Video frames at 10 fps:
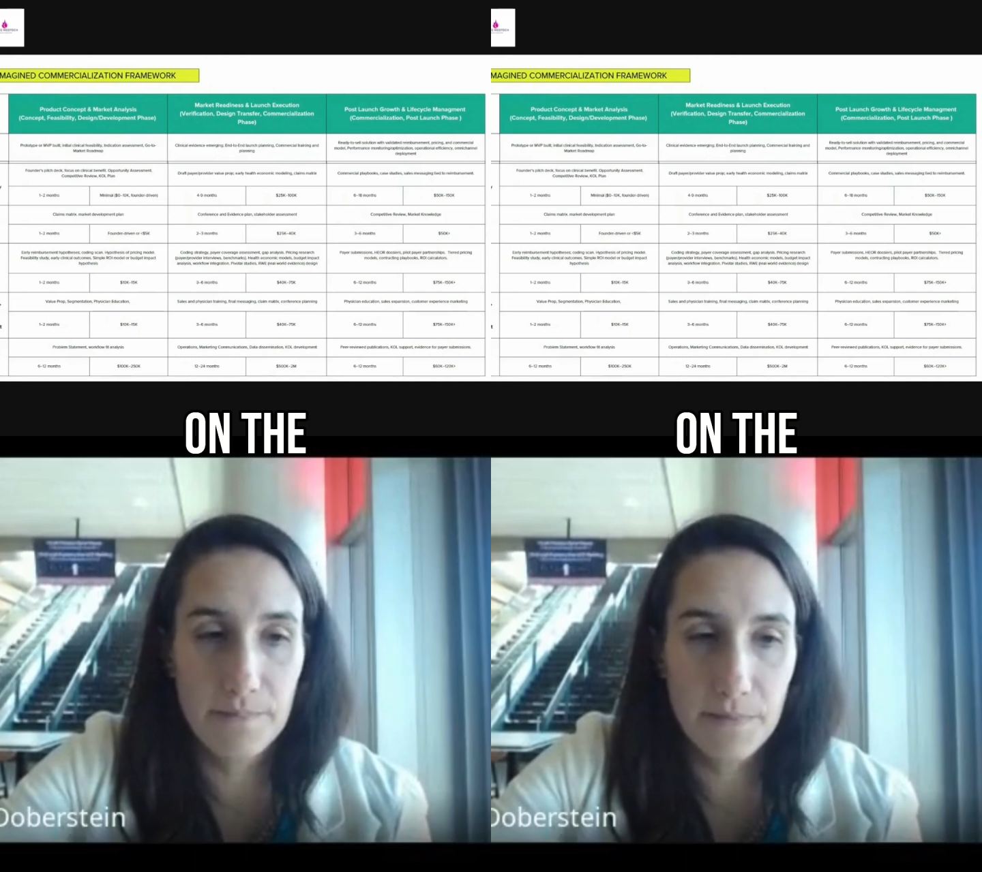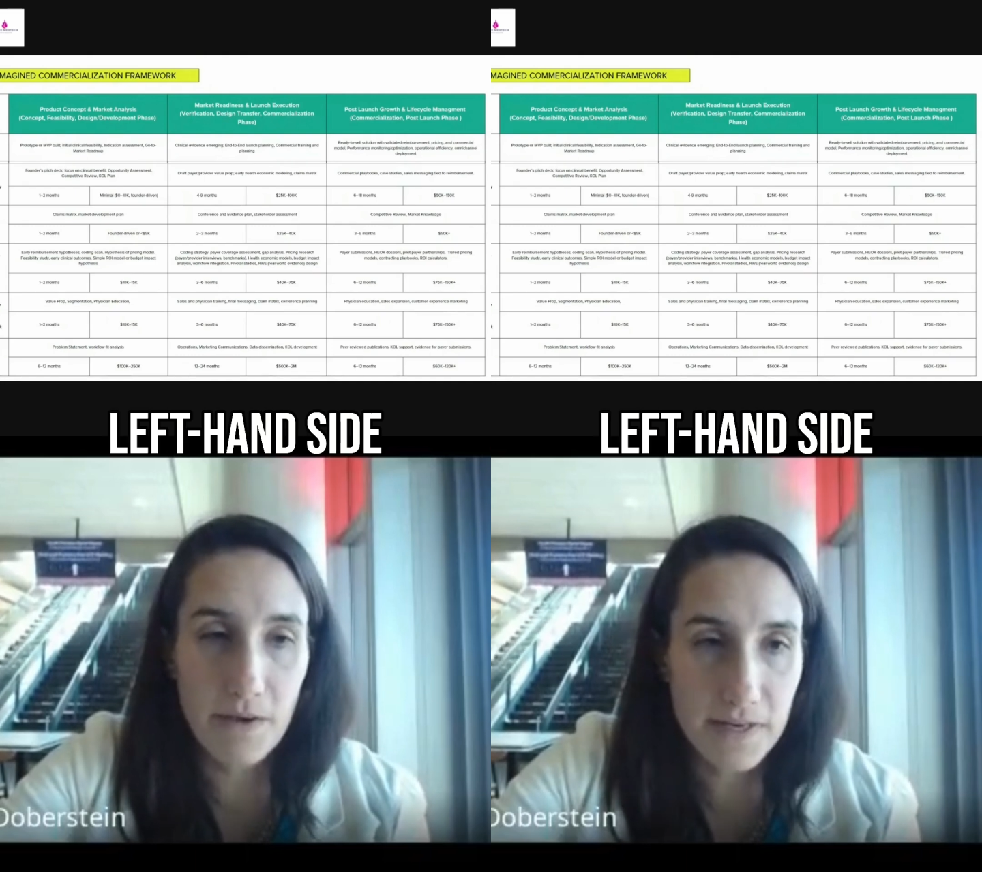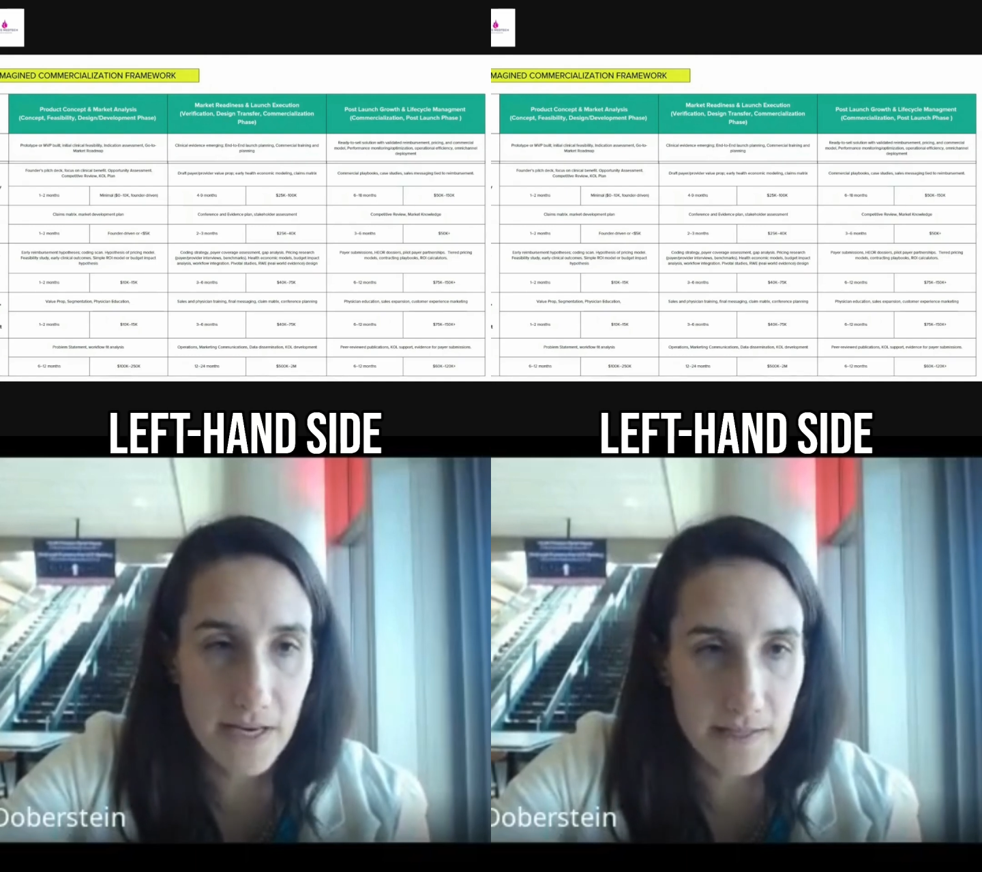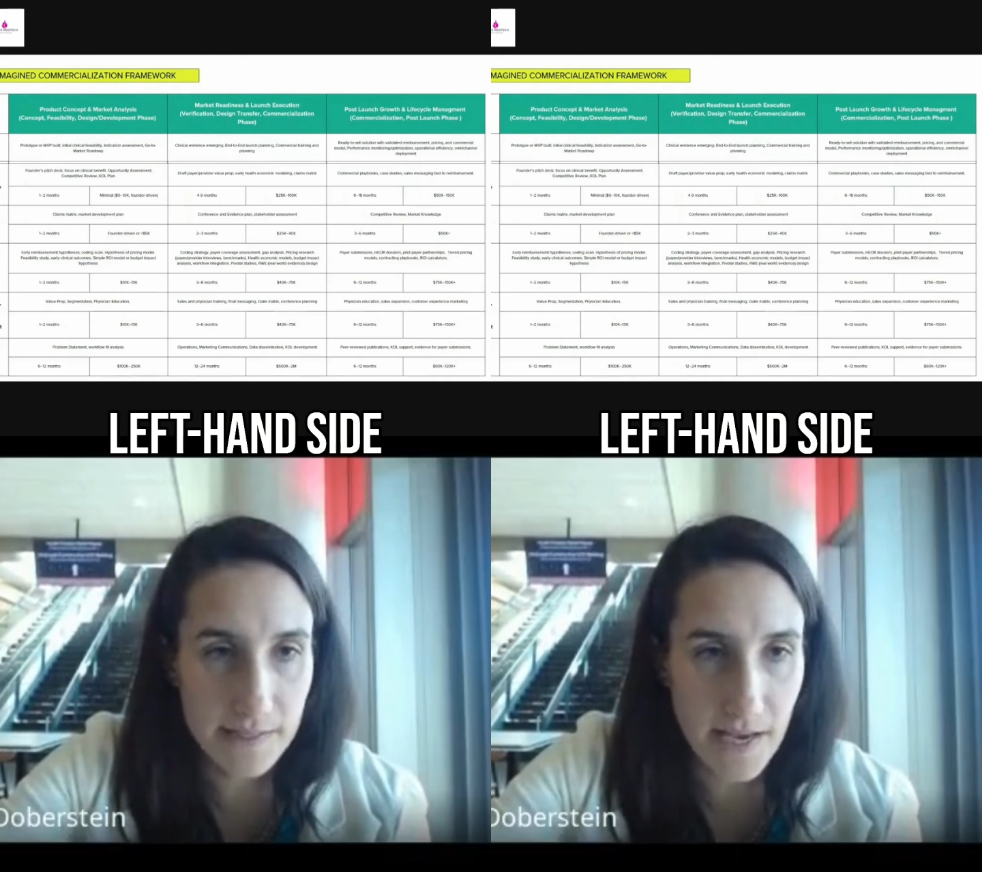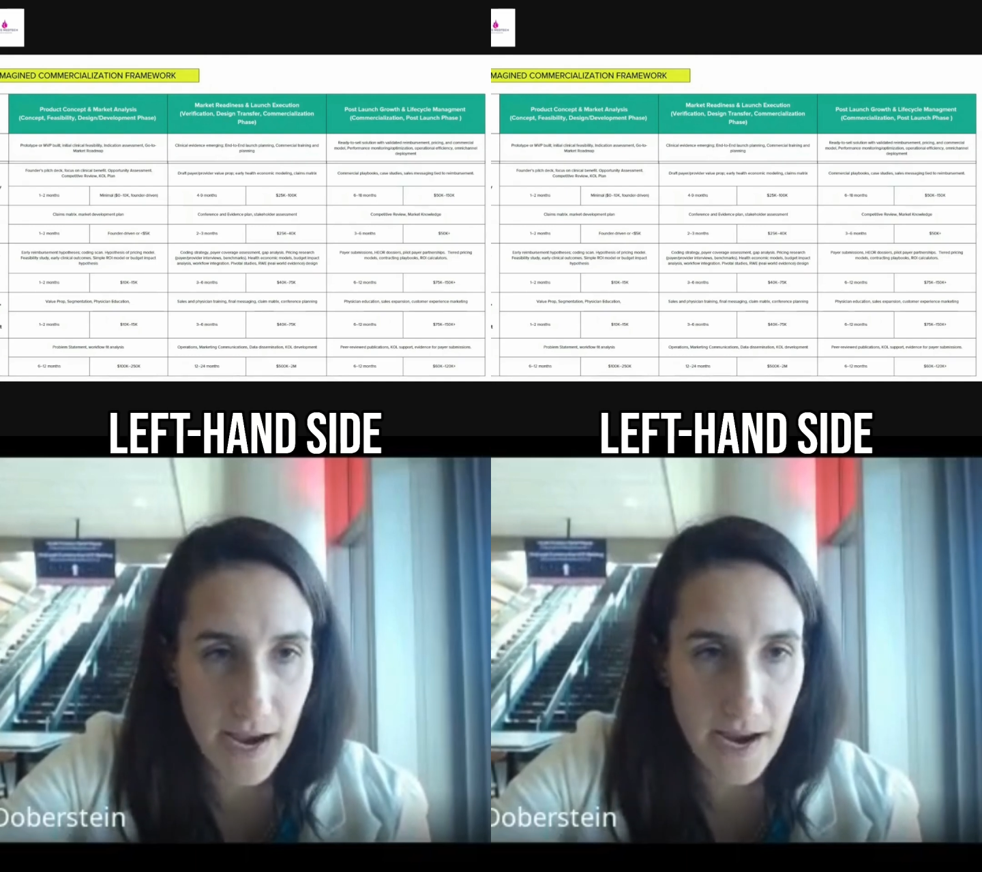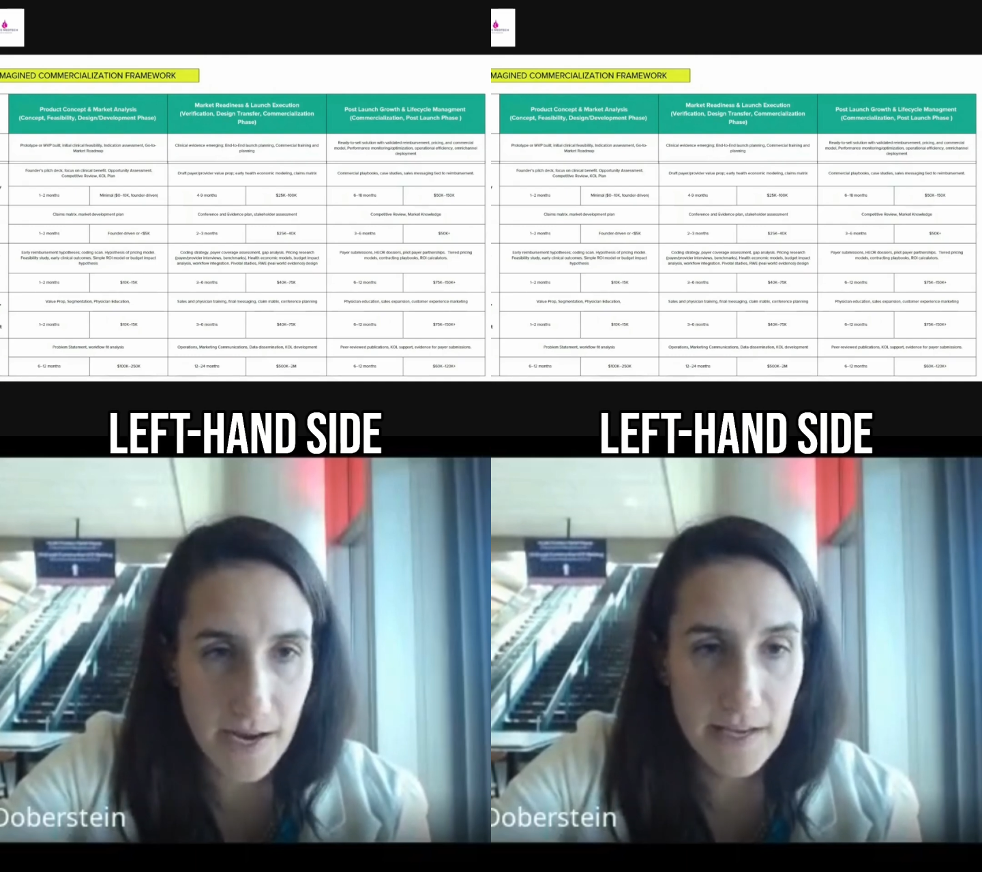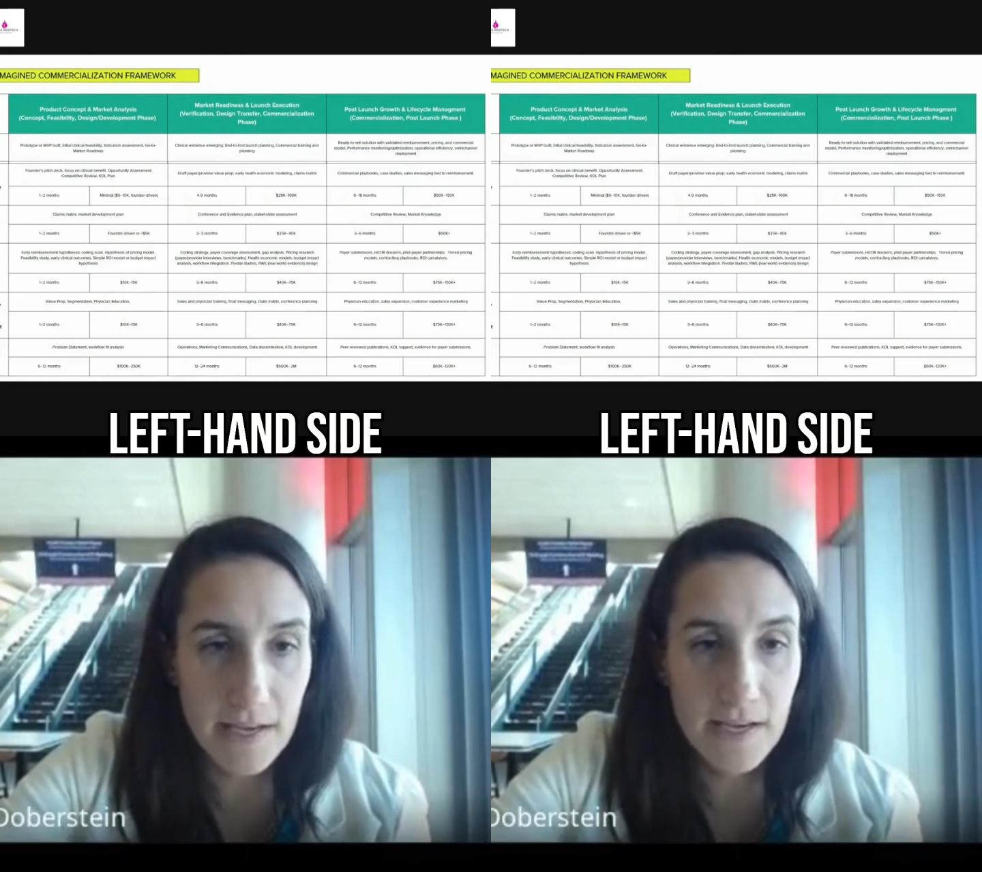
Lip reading: left-hand side